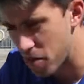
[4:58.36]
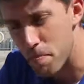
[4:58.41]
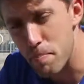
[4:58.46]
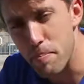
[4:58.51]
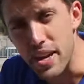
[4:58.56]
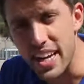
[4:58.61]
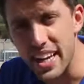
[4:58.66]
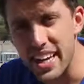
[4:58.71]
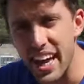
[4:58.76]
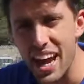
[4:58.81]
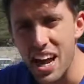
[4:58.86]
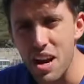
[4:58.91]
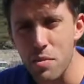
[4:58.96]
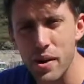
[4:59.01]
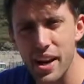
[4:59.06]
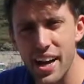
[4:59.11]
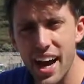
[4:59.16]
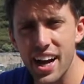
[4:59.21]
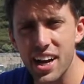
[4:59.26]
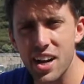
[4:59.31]
big game
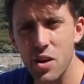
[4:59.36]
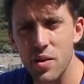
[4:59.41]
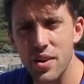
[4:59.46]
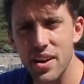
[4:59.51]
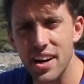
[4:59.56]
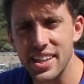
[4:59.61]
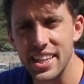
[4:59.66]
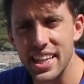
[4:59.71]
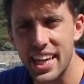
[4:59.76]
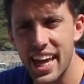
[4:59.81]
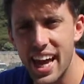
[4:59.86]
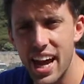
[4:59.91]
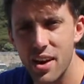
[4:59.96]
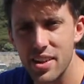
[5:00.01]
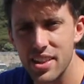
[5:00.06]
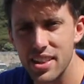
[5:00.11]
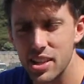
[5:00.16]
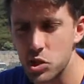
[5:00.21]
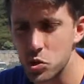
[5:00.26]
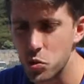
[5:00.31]
we got going on in the
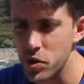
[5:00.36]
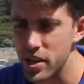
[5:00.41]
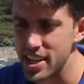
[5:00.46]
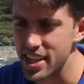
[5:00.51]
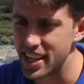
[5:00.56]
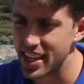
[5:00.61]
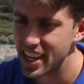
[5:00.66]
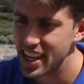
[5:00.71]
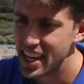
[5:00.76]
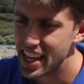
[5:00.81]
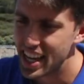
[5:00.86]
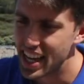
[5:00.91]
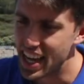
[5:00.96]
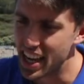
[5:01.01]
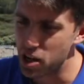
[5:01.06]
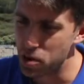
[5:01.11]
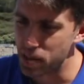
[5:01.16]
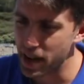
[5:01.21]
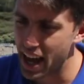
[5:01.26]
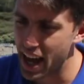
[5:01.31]
county this week.
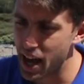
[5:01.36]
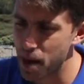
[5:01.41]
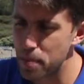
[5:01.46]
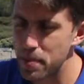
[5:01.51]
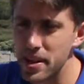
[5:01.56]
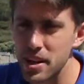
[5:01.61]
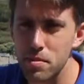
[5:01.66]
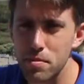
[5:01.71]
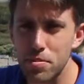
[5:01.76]
It'll be happening